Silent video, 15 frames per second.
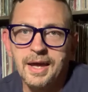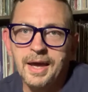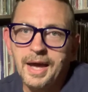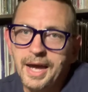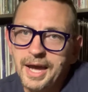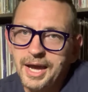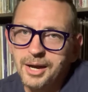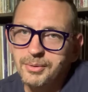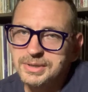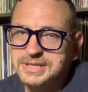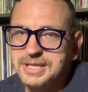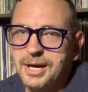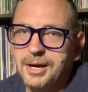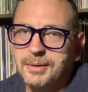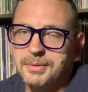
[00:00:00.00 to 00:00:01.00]
Hey, what's
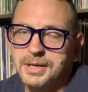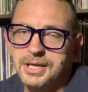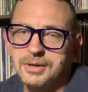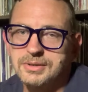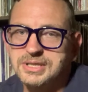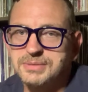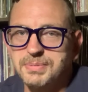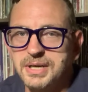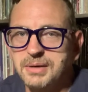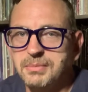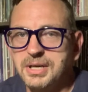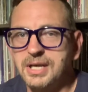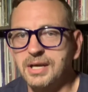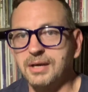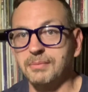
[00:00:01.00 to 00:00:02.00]
up? I know it's been a
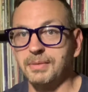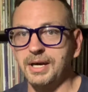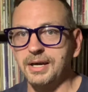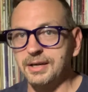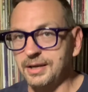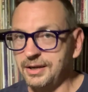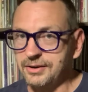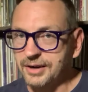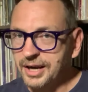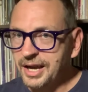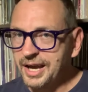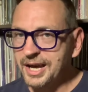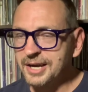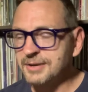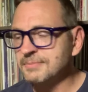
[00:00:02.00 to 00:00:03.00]
minute, but here I
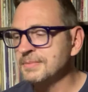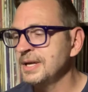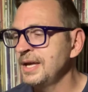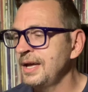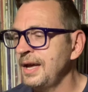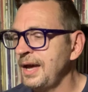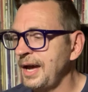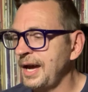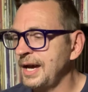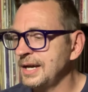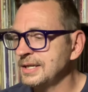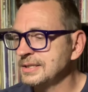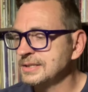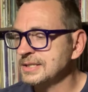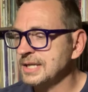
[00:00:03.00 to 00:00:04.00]
am.
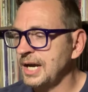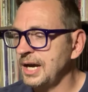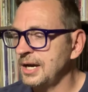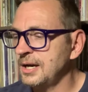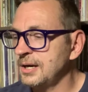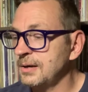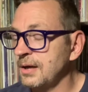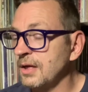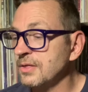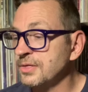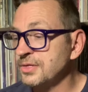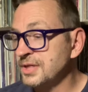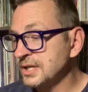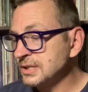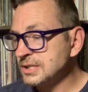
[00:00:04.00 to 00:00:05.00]
And
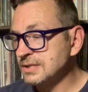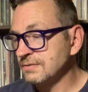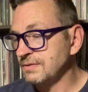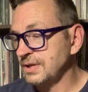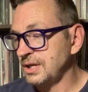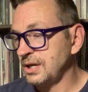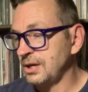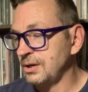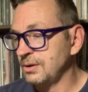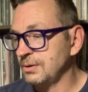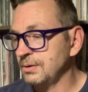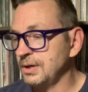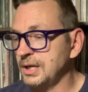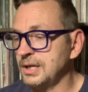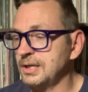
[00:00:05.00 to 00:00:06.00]
this video
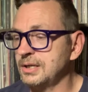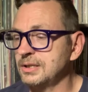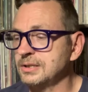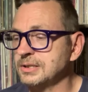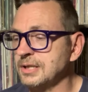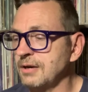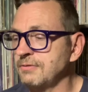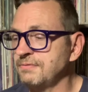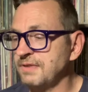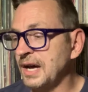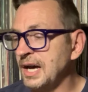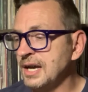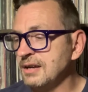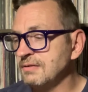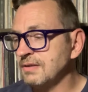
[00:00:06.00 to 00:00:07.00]
is
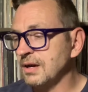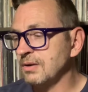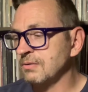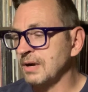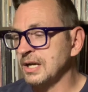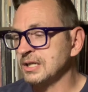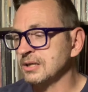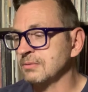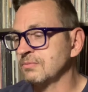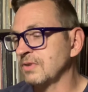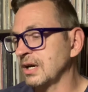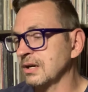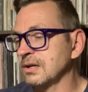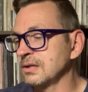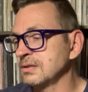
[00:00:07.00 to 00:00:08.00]
5 random
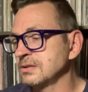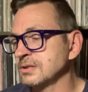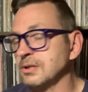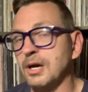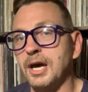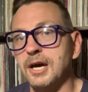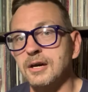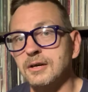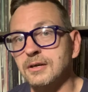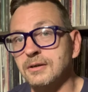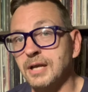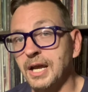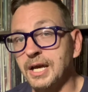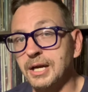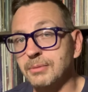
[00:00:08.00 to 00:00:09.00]
records,
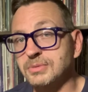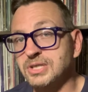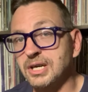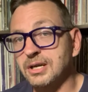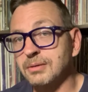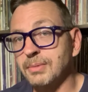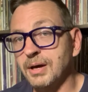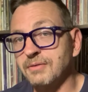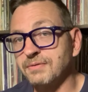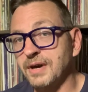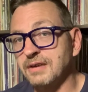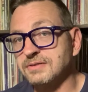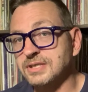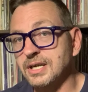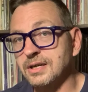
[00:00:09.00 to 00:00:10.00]
and I'm talking about
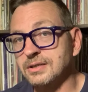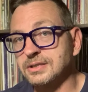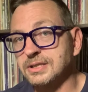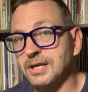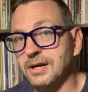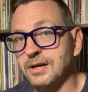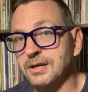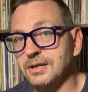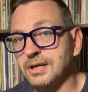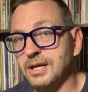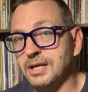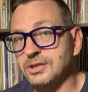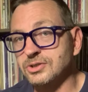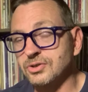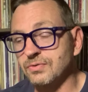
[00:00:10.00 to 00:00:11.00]
5 songs on
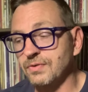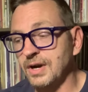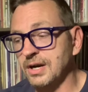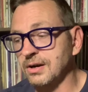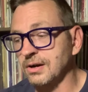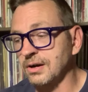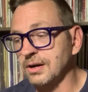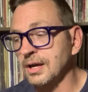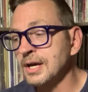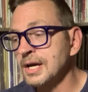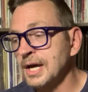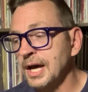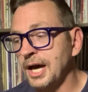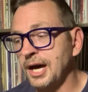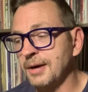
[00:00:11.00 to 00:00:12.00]
each record.
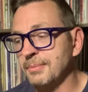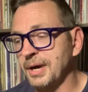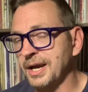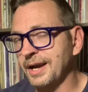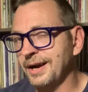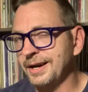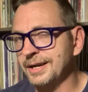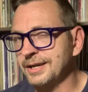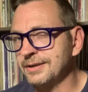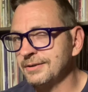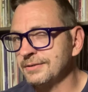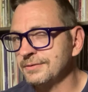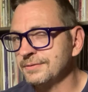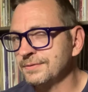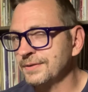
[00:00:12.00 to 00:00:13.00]
I kind
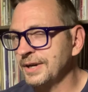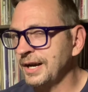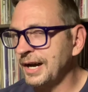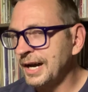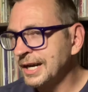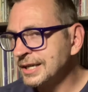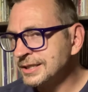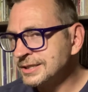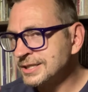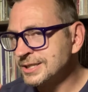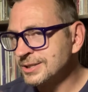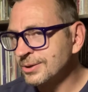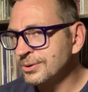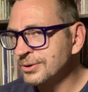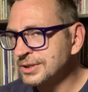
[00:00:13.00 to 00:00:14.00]
of
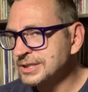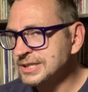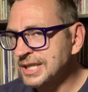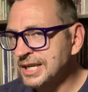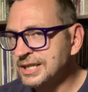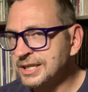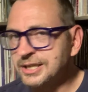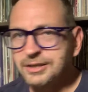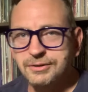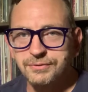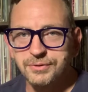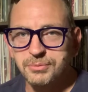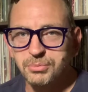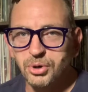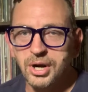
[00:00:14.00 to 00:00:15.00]
stole this idea
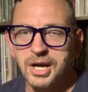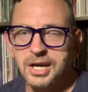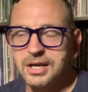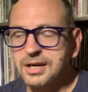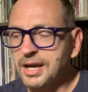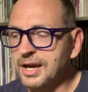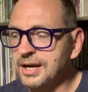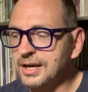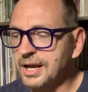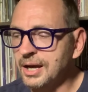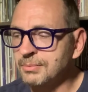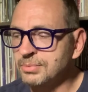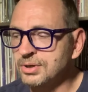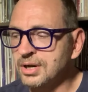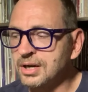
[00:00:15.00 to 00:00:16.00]
from Brian at
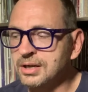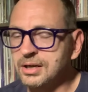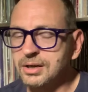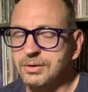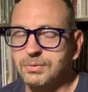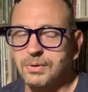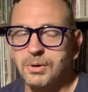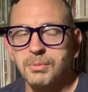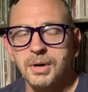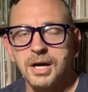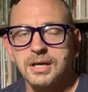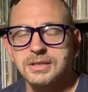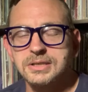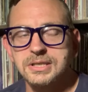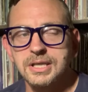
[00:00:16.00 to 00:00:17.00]
Embryonic
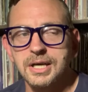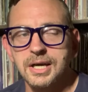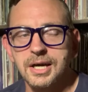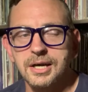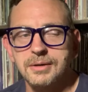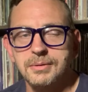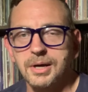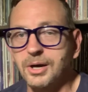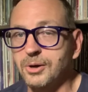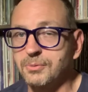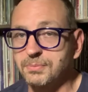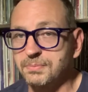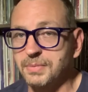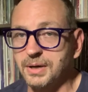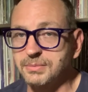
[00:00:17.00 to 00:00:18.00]
Robots. I hope
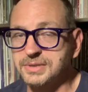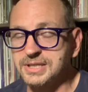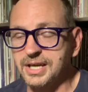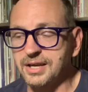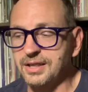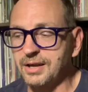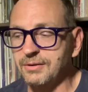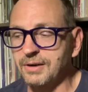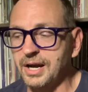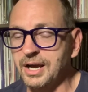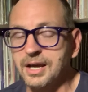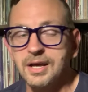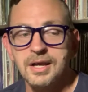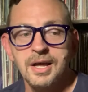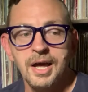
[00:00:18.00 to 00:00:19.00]
I'm saying that right.
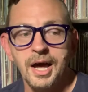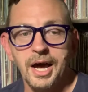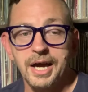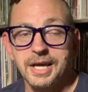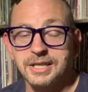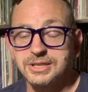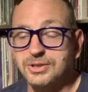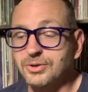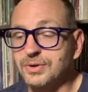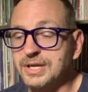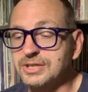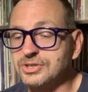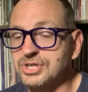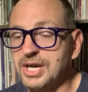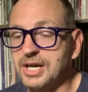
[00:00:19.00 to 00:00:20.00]
He has a
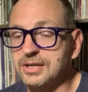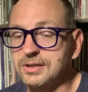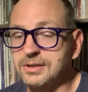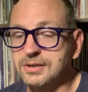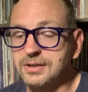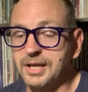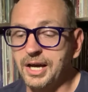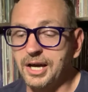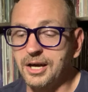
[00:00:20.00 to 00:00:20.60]
great channel.